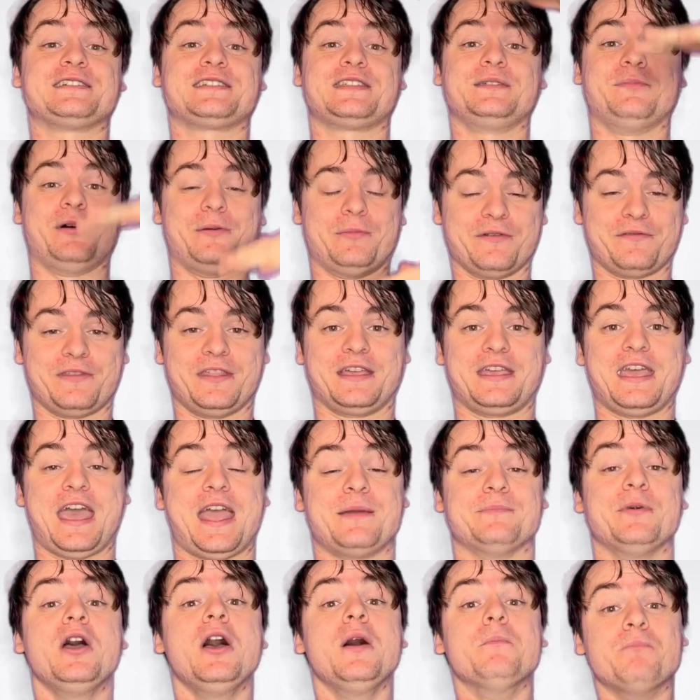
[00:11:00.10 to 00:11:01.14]
the bottom of the game.
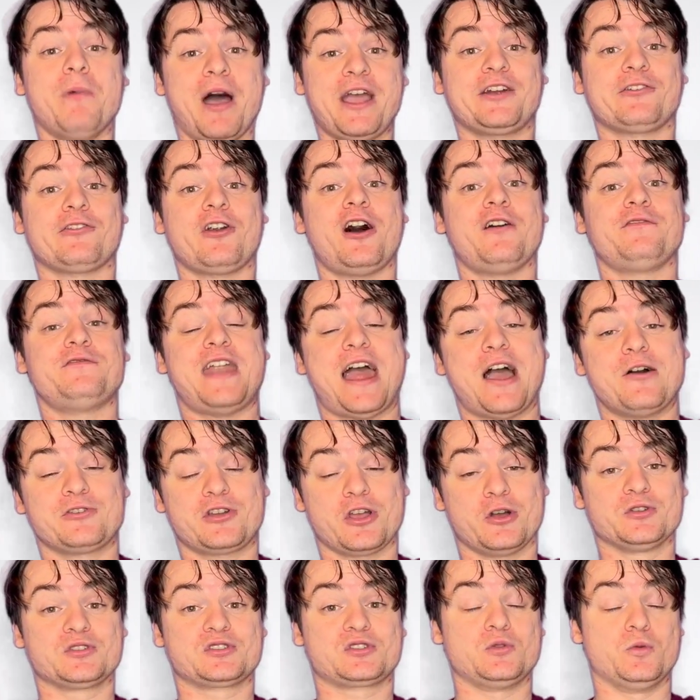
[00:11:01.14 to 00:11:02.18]
Minecraft now
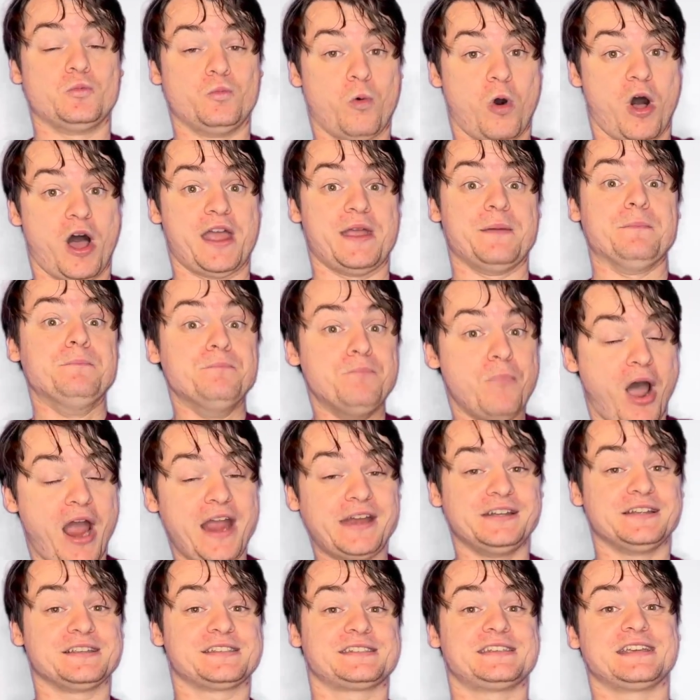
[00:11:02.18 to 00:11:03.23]
goes to
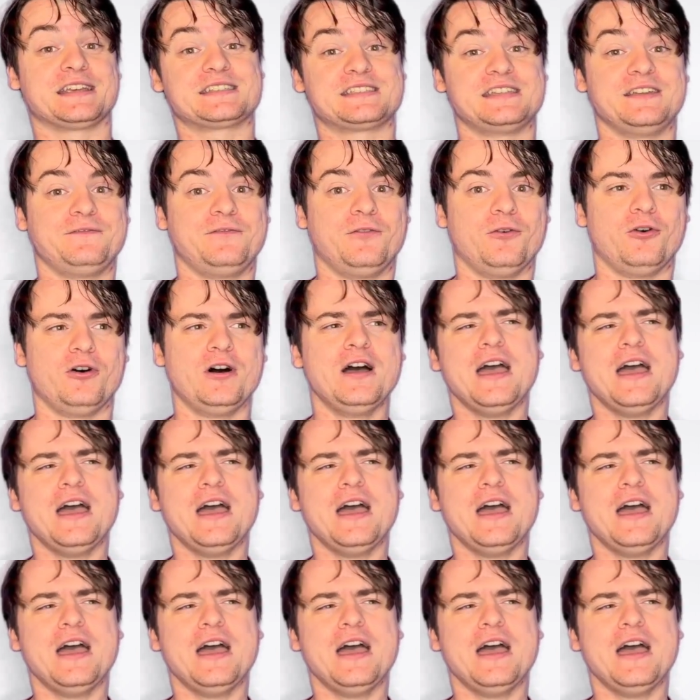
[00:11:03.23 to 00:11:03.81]
Y-64,